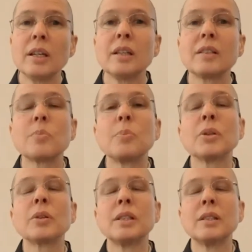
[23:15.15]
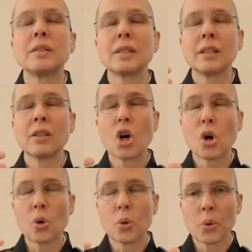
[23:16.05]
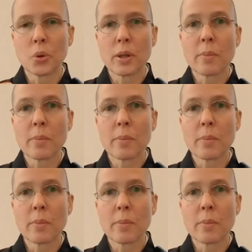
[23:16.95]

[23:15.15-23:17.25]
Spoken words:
Experiencing the whole